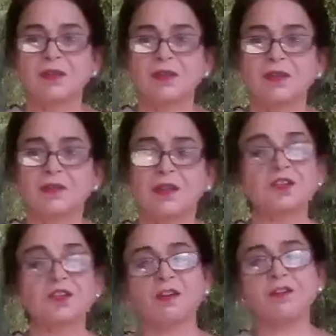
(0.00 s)
There are
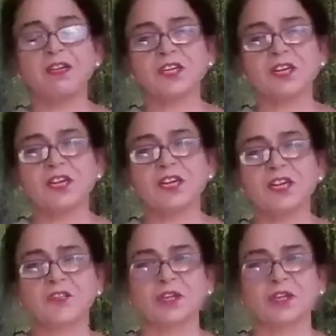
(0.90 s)
several techniques.